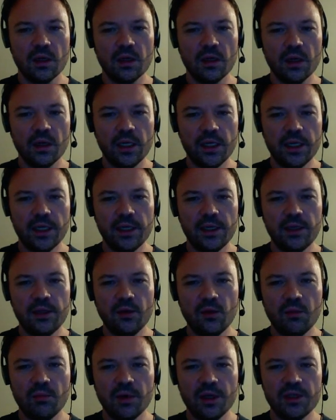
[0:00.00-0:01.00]
and I
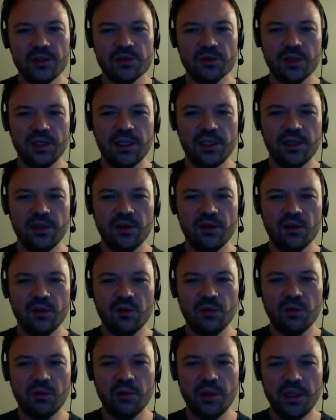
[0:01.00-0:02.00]
don't mind trading
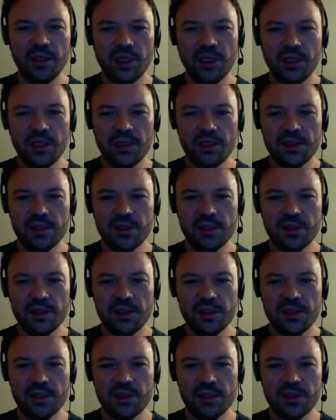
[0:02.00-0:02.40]
queens